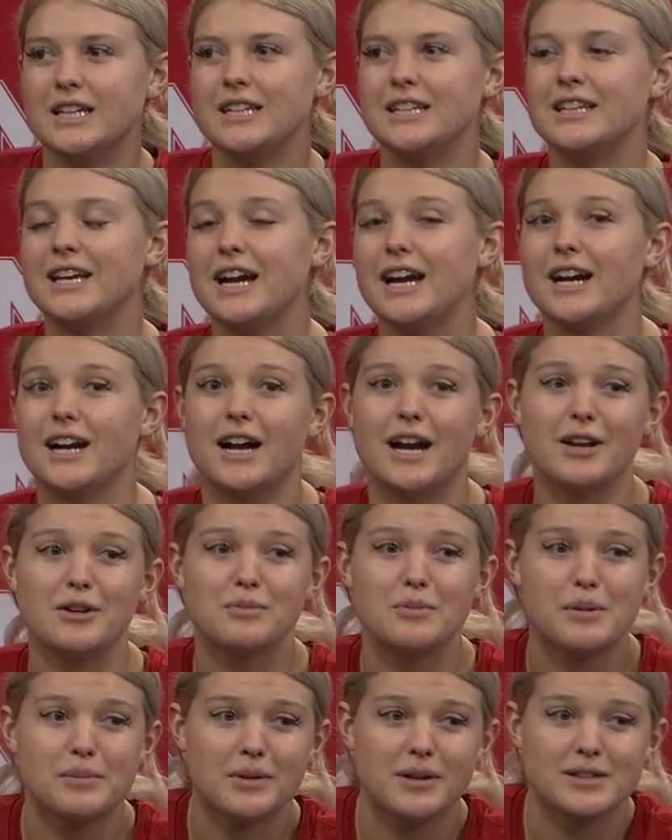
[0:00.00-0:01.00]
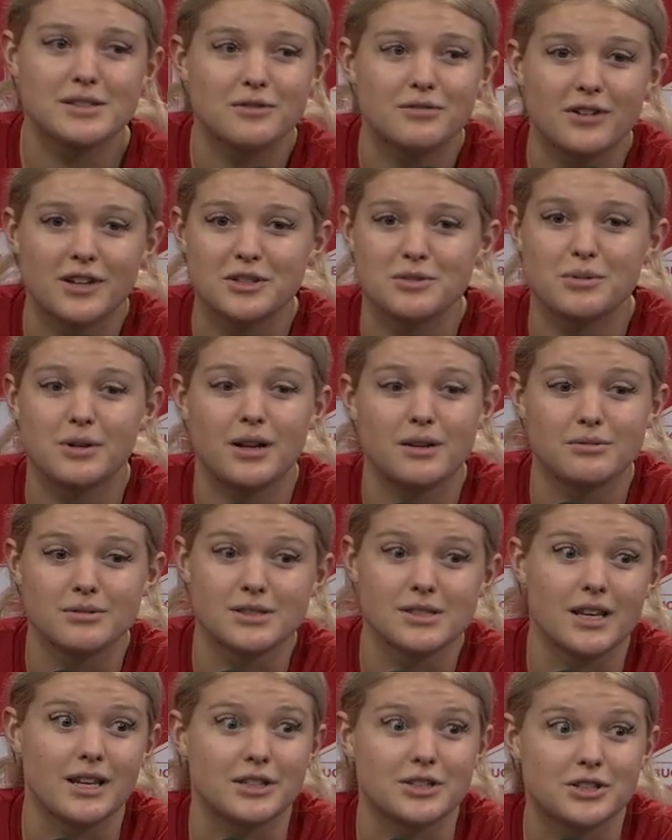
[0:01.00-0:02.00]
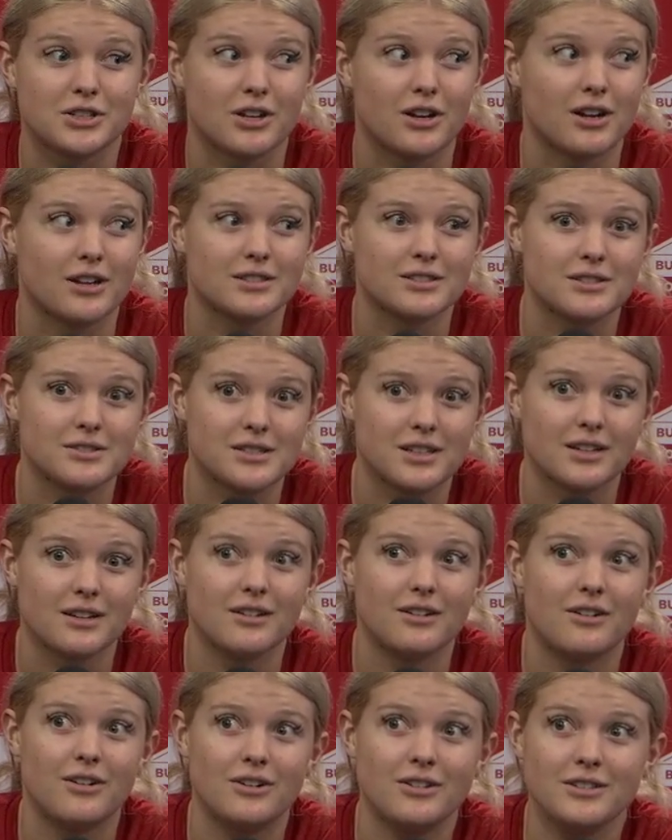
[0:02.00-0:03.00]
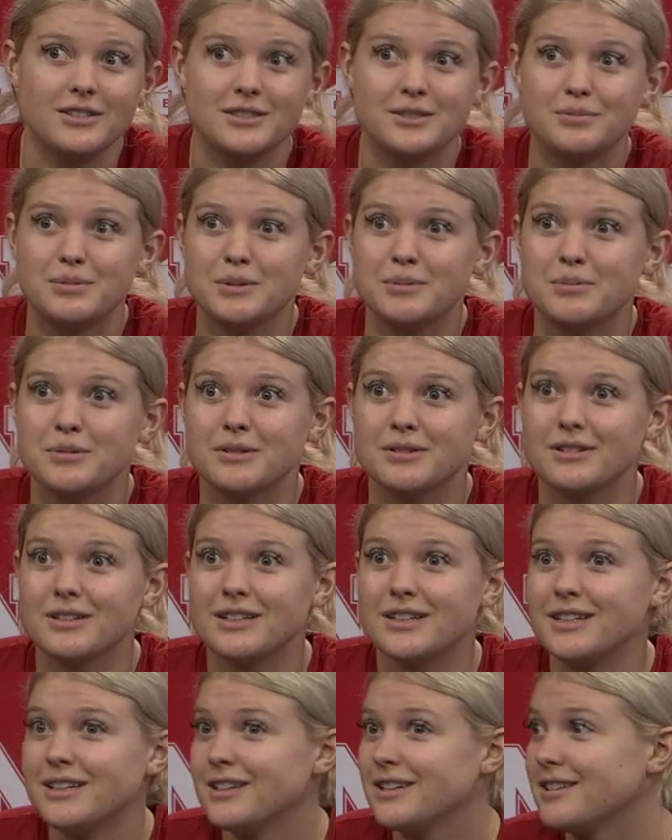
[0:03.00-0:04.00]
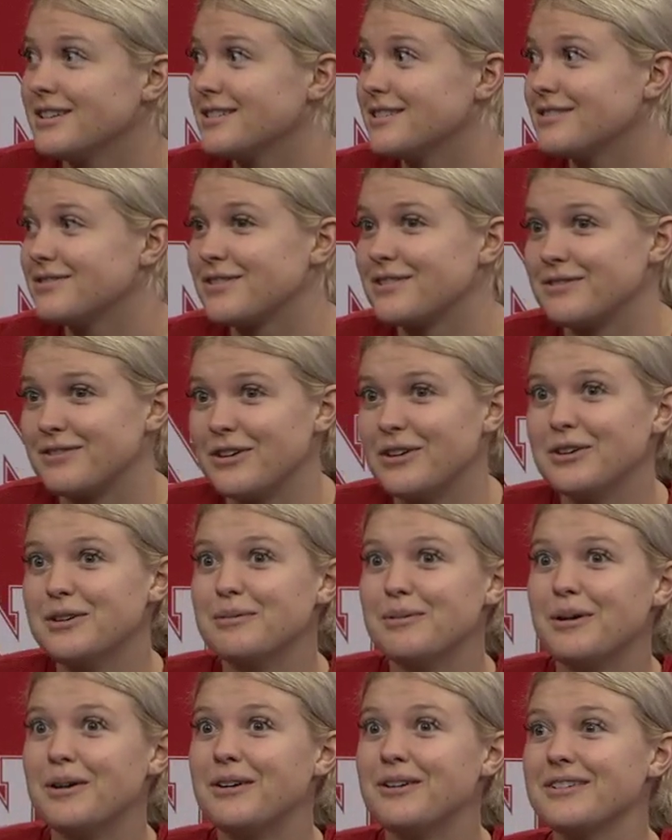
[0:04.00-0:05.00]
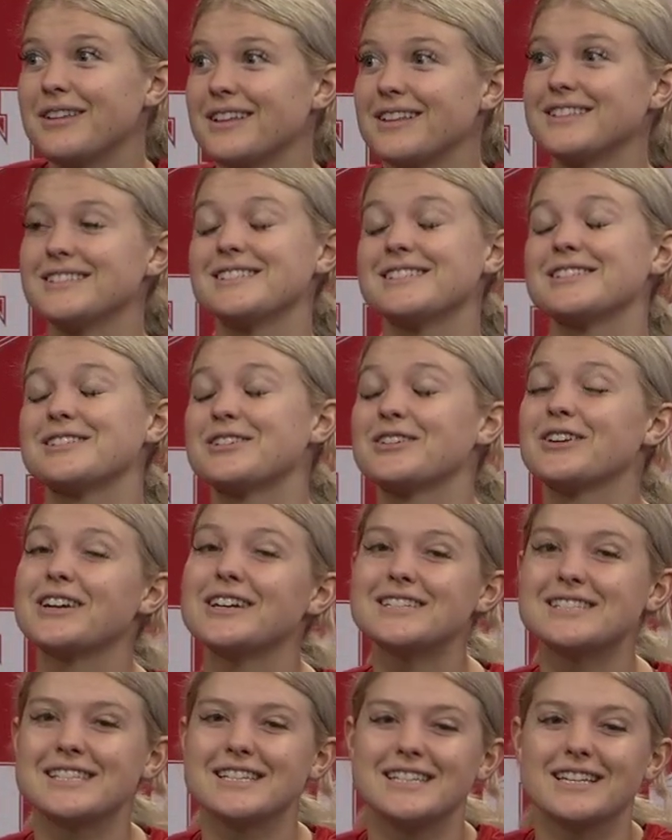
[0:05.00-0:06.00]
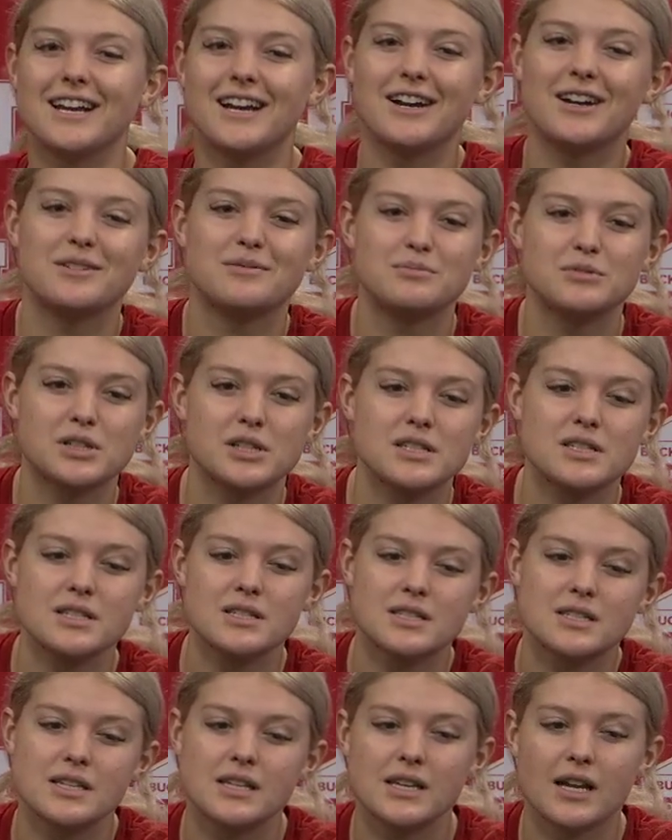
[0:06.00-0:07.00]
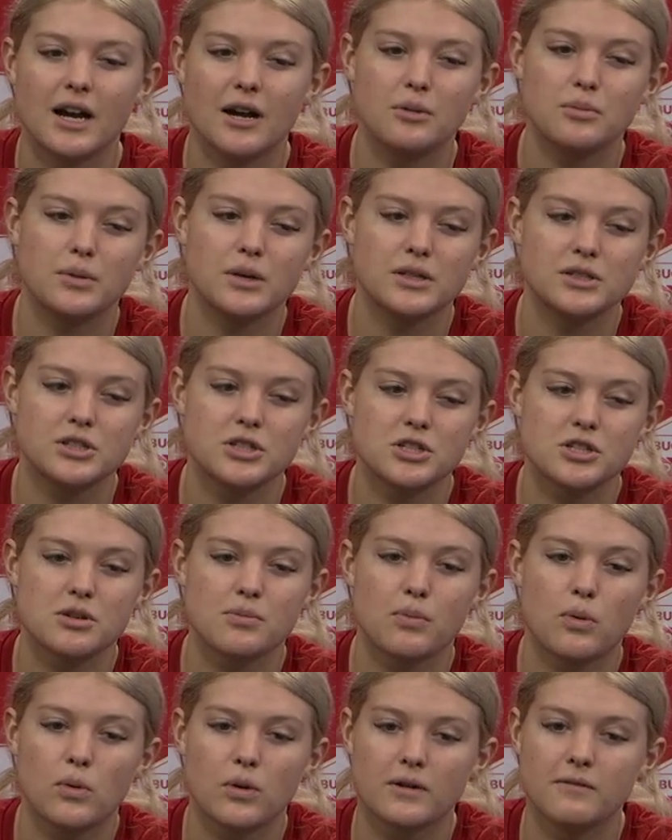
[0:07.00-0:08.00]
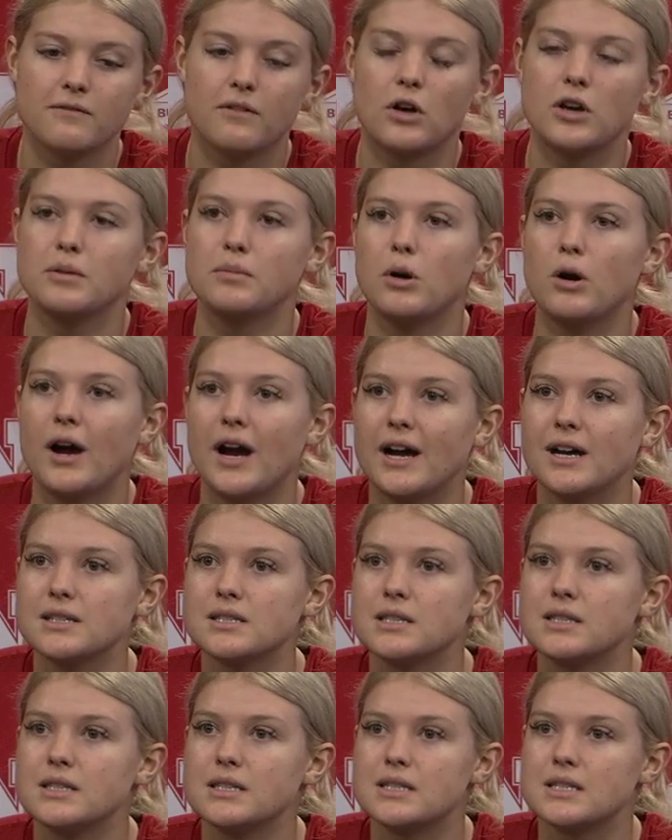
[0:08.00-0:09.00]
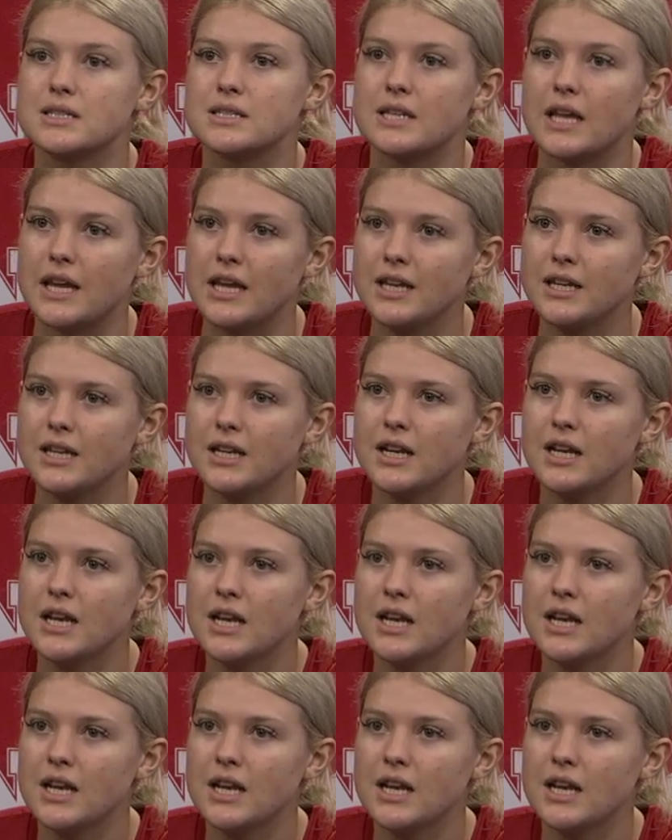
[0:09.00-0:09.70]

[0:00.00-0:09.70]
Yeah, I remember as a freshman, I was like shocked. I was like, all these people are here for volleyball? Like, this is crazy. Just to see how much support volleyball has in this state,